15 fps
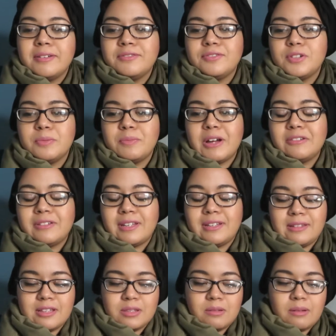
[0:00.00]
for
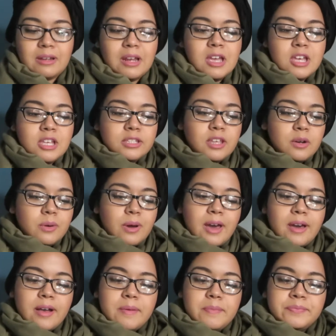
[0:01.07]
Poundland as well. So
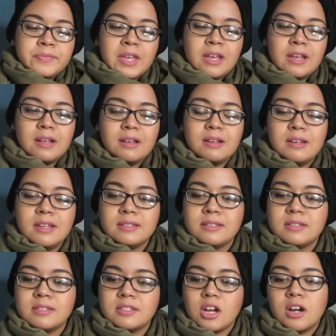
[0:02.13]

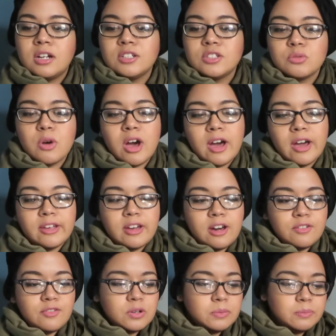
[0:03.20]
let's start what I
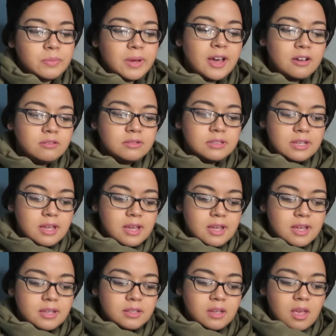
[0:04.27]
got from
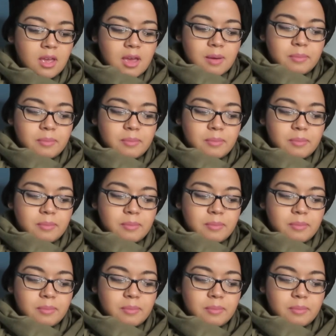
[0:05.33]
Poundland.